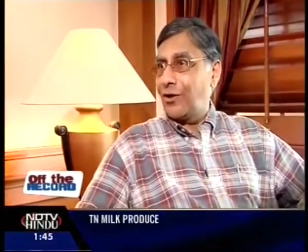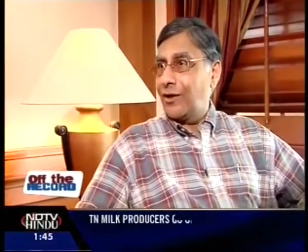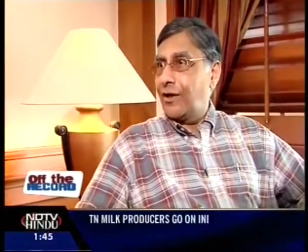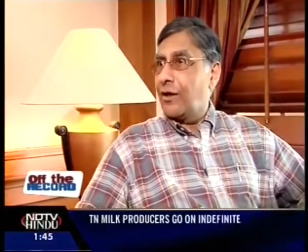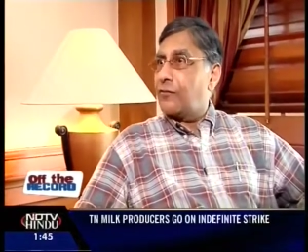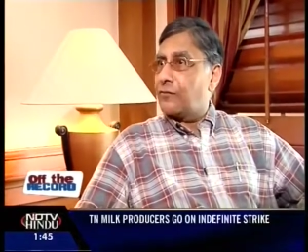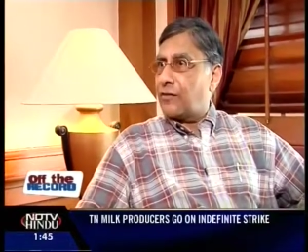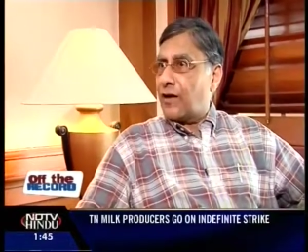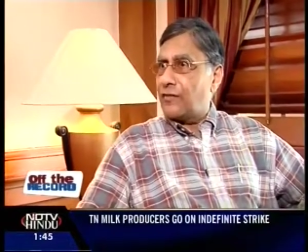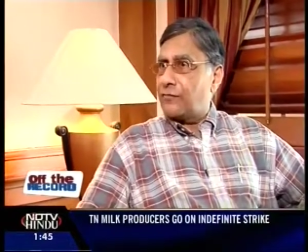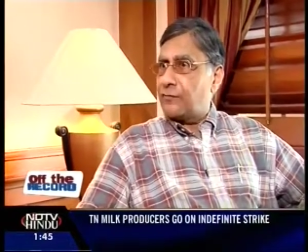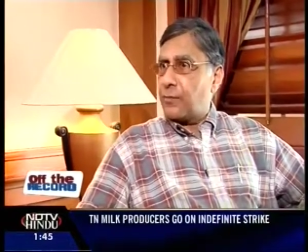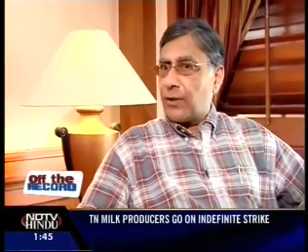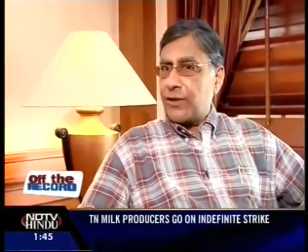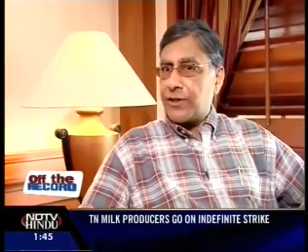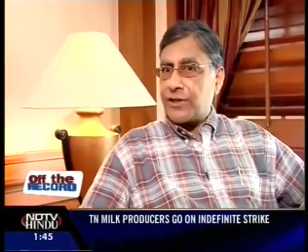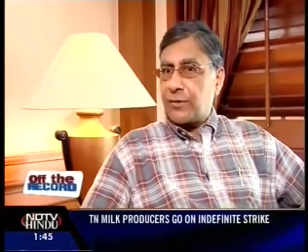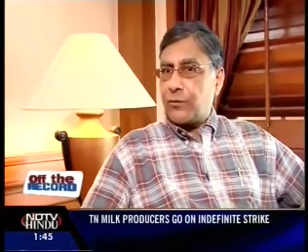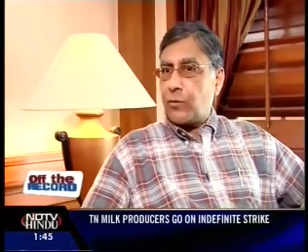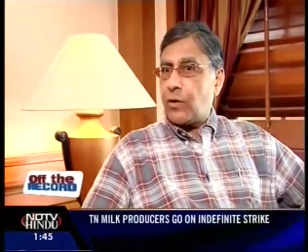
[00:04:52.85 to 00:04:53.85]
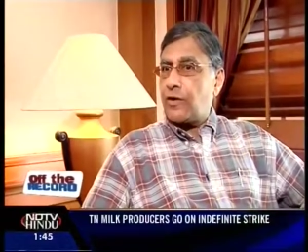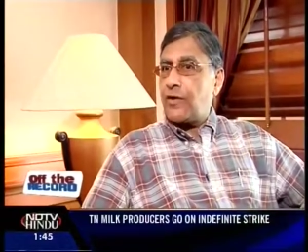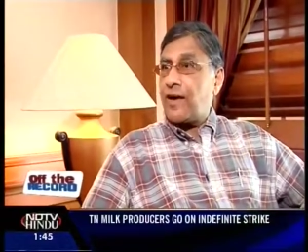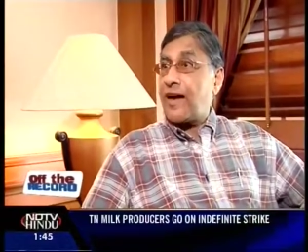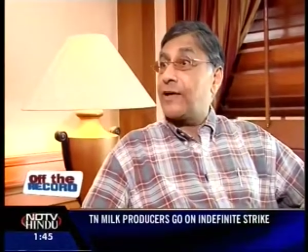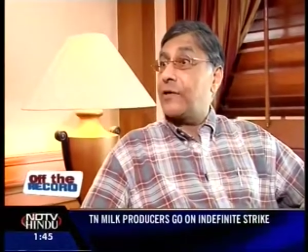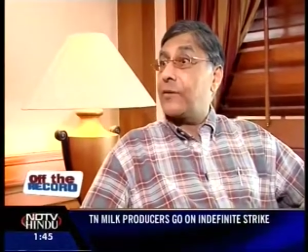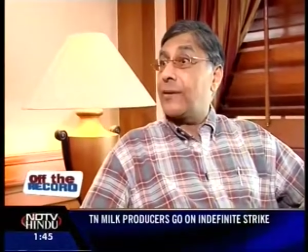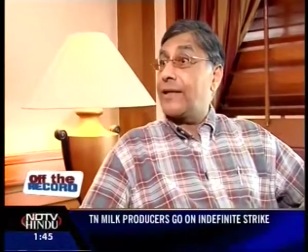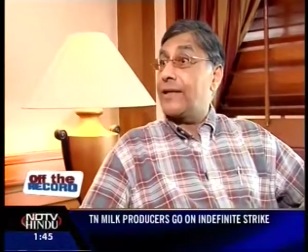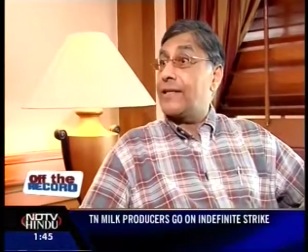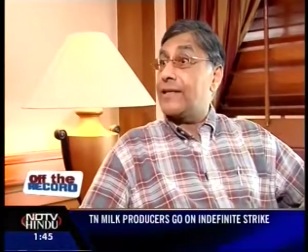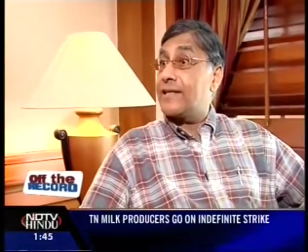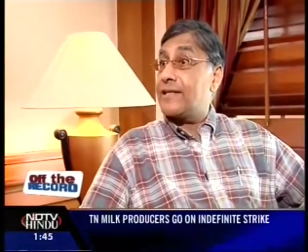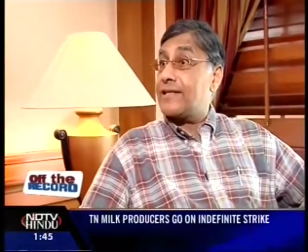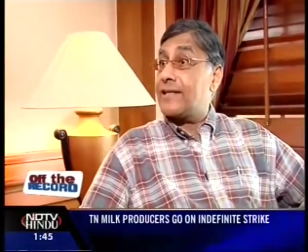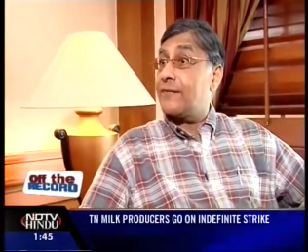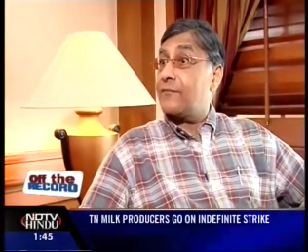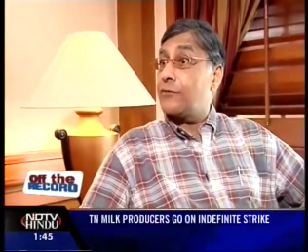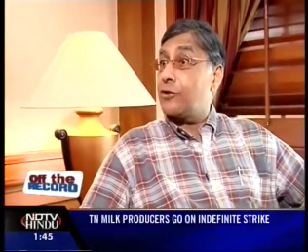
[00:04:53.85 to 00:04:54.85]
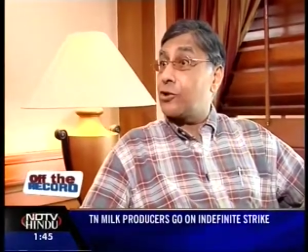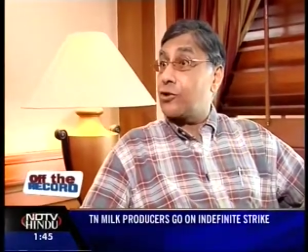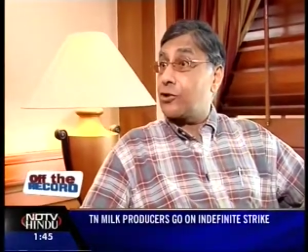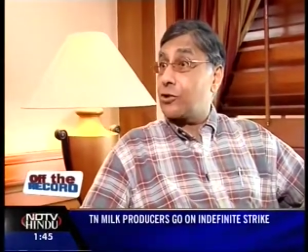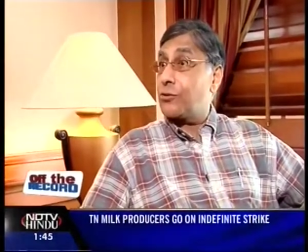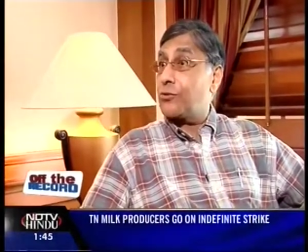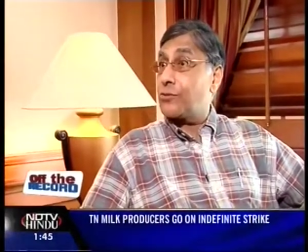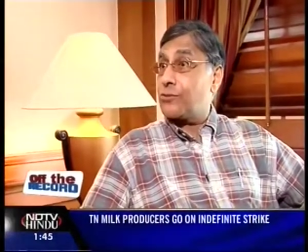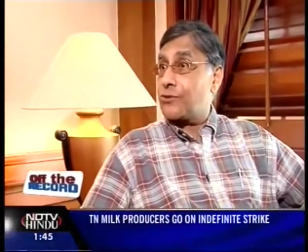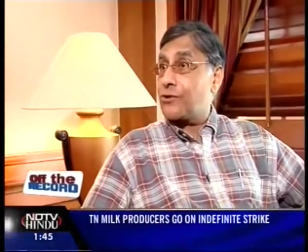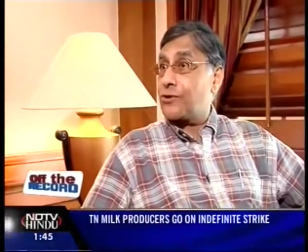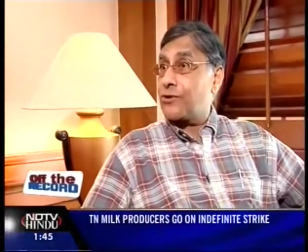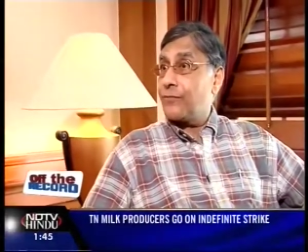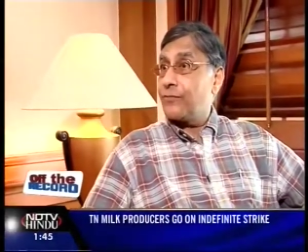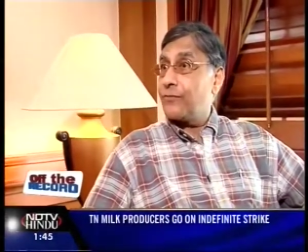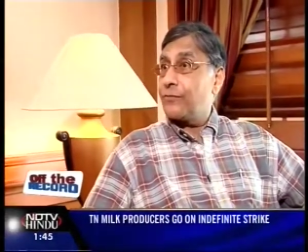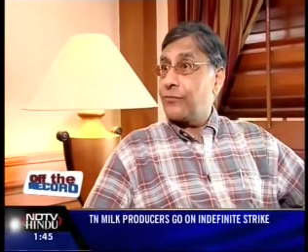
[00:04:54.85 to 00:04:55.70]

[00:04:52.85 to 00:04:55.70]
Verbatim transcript: Mm. Five Point Someone ran 27 shows